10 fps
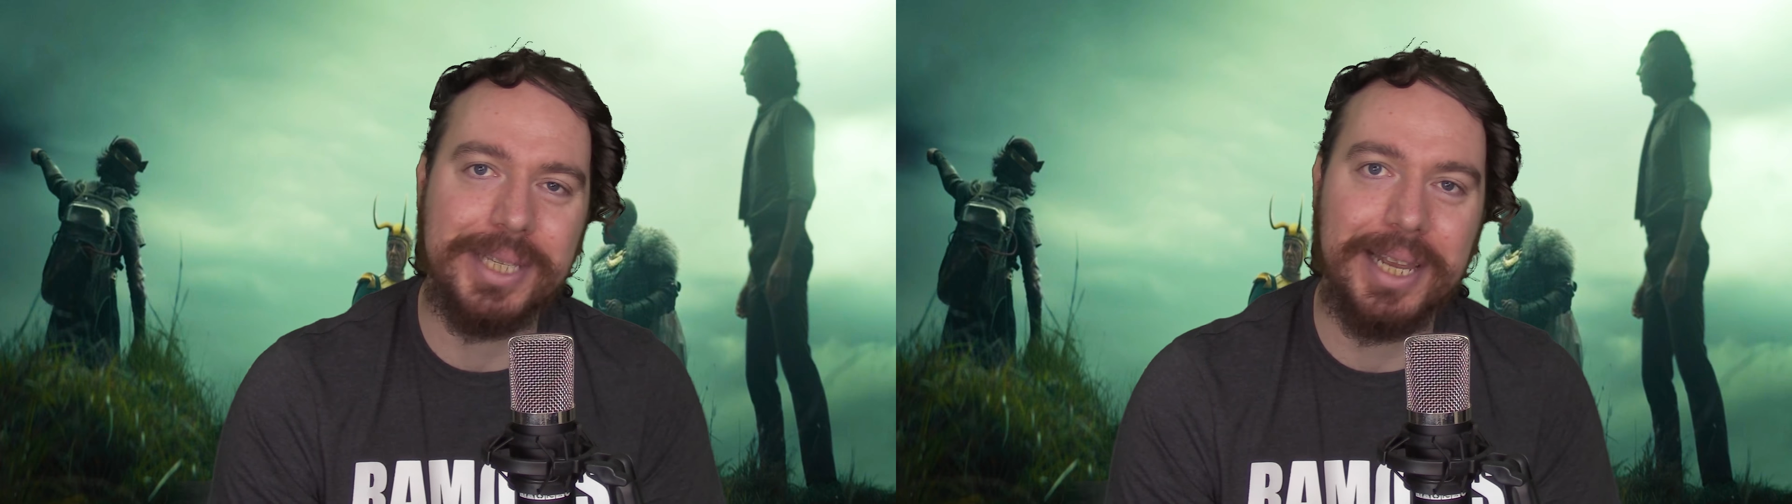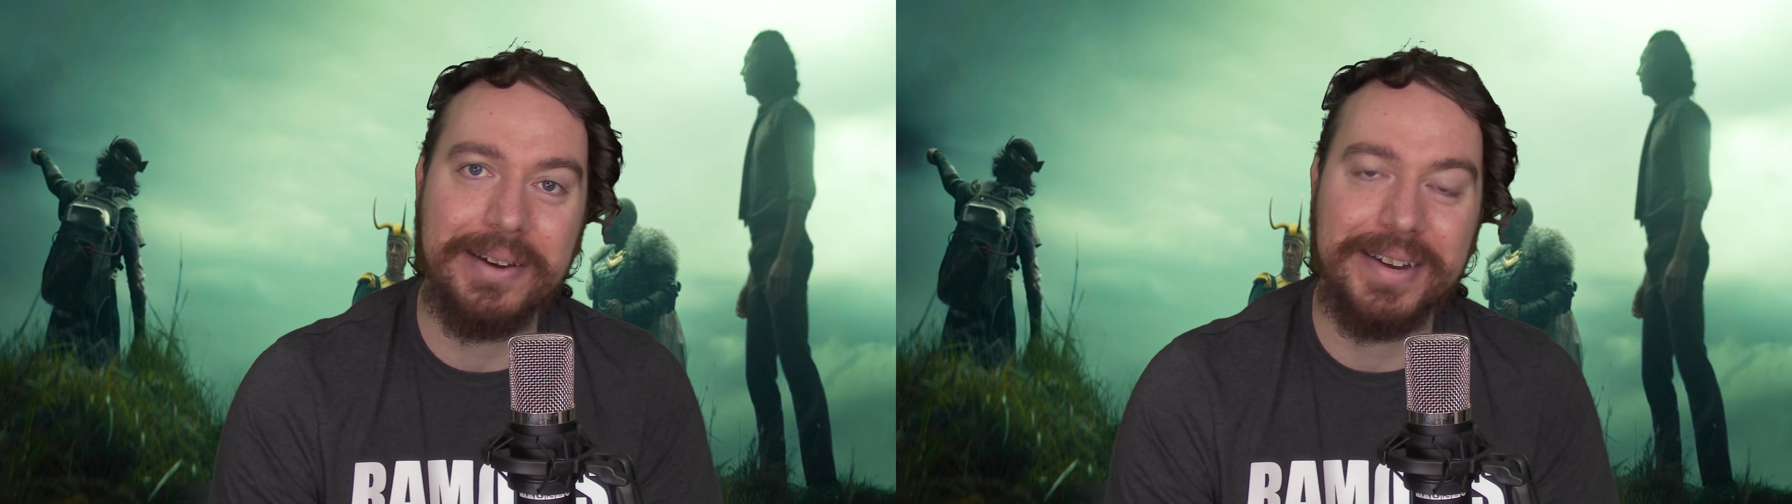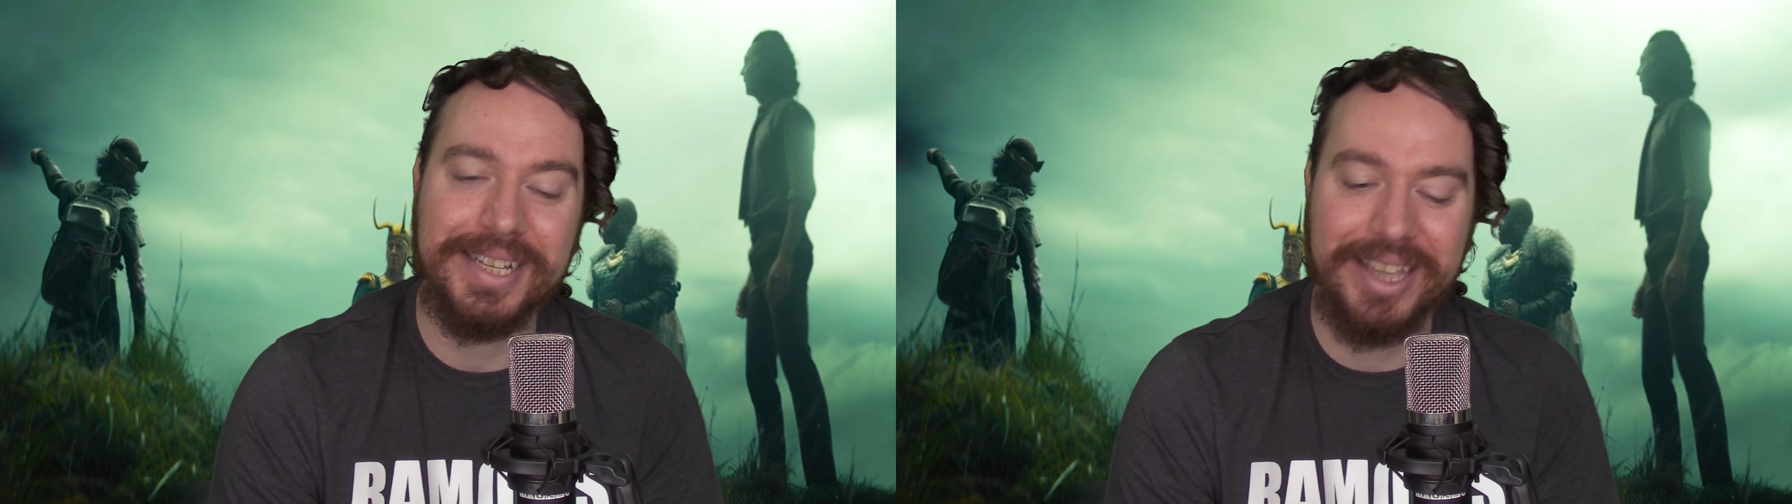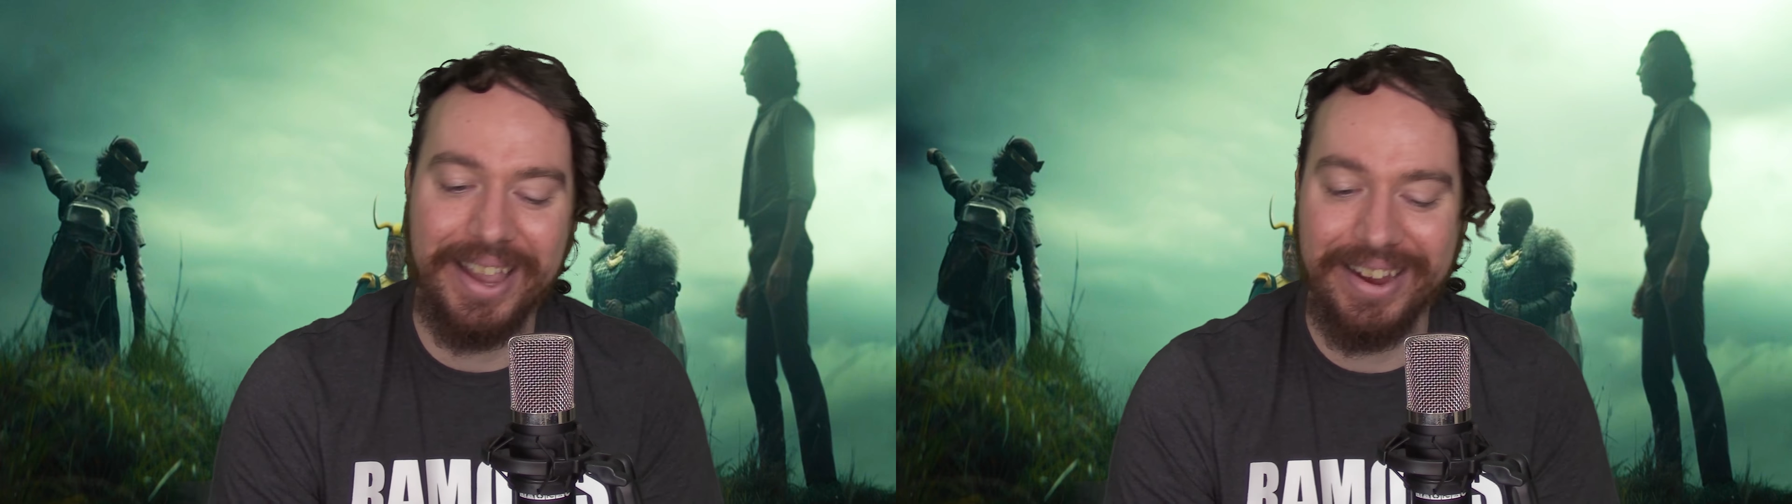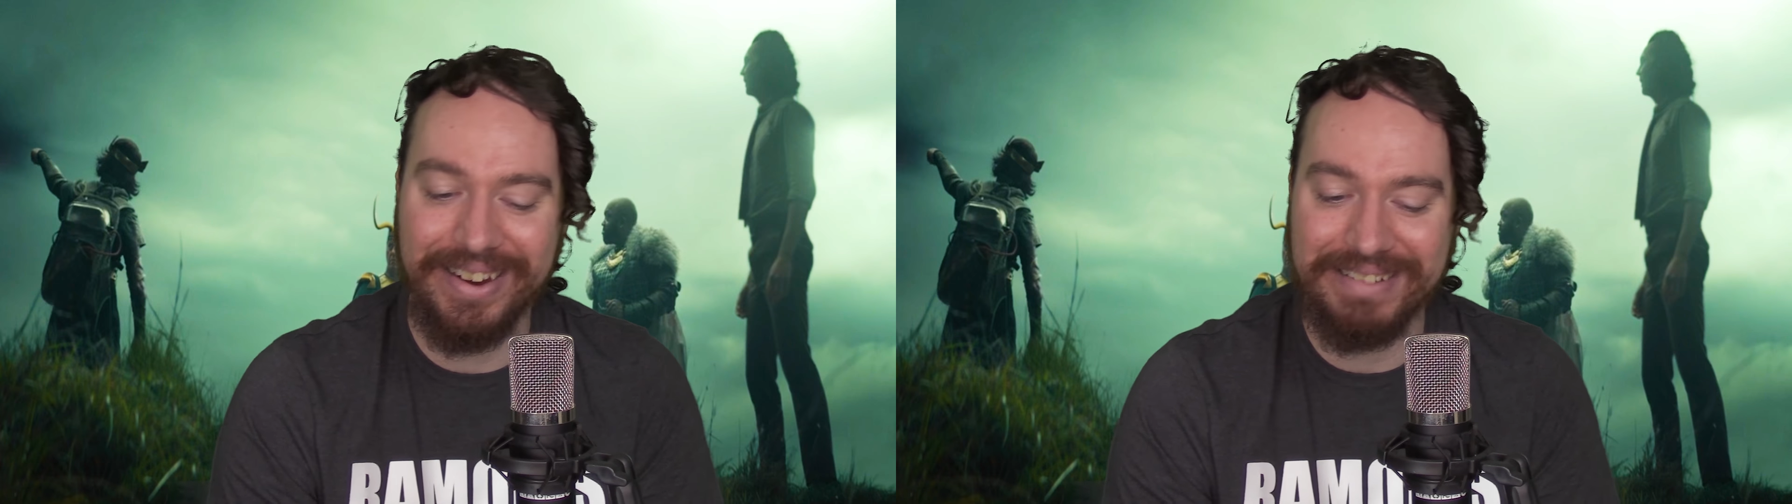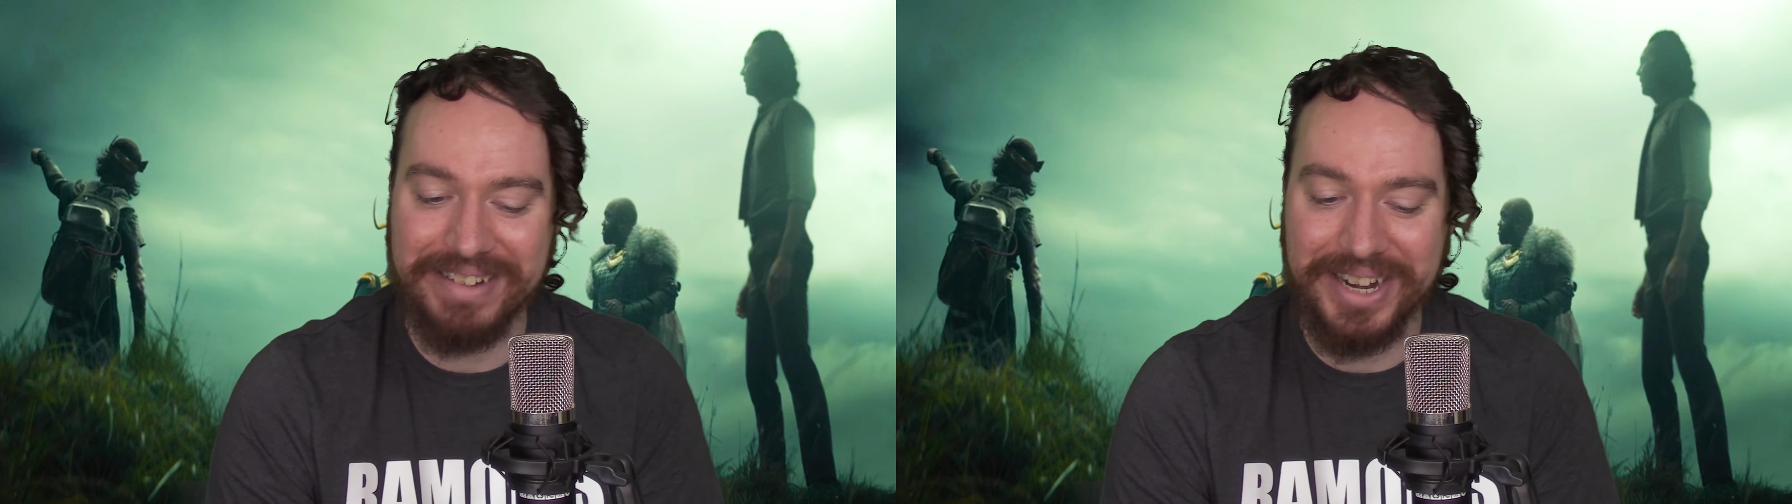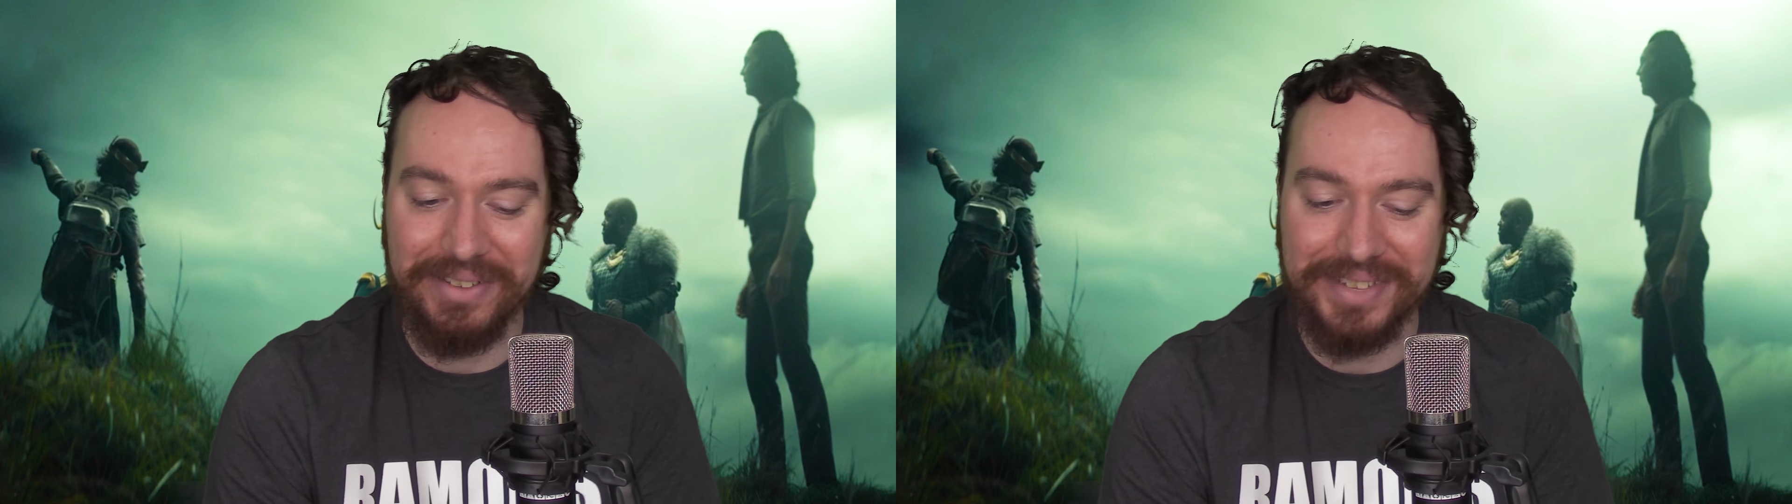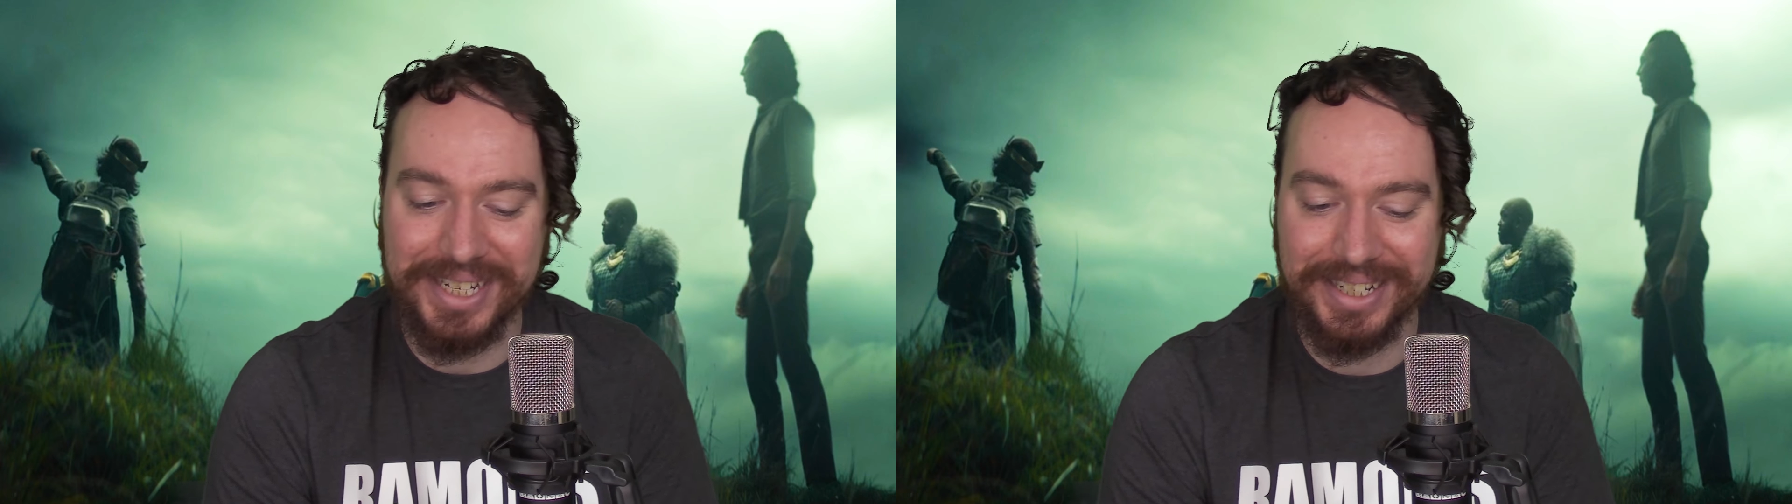hilarious here. I really loved it.